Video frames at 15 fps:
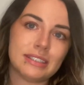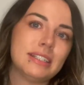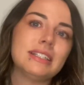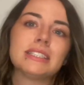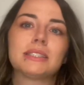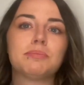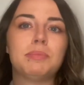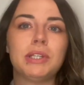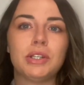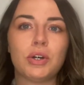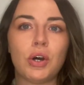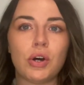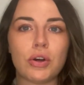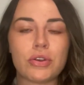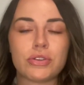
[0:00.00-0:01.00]
is
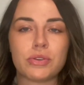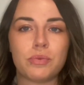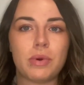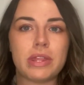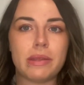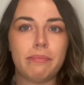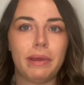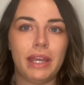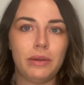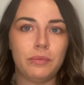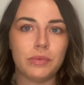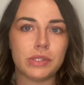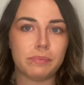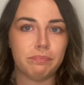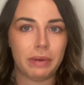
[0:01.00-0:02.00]
because when the pain
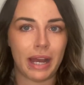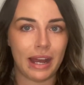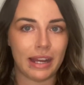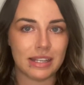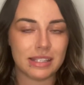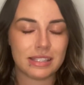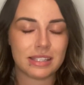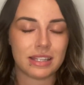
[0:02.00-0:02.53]
was bad,